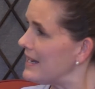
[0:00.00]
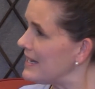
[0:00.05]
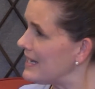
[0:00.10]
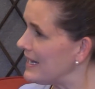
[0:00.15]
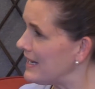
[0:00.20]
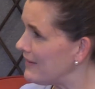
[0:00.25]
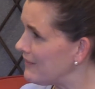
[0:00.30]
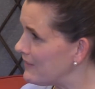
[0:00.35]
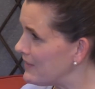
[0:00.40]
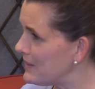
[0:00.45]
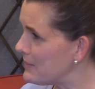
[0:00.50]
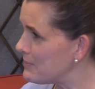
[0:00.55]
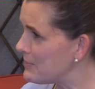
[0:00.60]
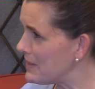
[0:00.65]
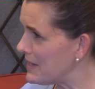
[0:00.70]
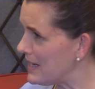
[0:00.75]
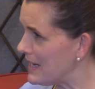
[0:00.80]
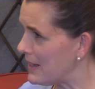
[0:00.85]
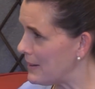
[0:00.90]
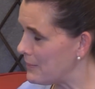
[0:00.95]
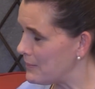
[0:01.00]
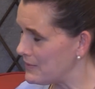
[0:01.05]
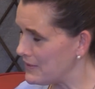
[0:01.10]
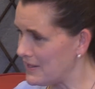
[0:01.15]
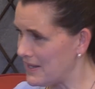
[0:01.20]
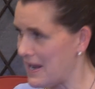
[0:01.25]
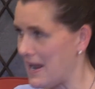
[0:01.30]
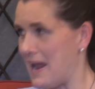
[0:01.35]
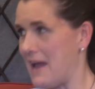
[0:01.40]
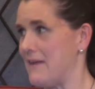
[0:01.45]
hadn't even been able
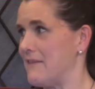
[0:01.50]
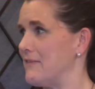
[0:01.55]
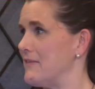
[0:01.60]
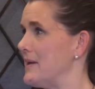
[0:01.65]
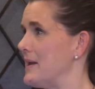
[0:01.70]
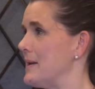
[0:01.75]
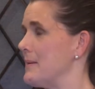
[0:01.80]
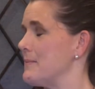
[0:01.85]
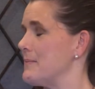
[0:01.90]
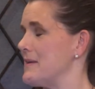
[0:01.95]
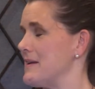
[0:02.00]
to have him.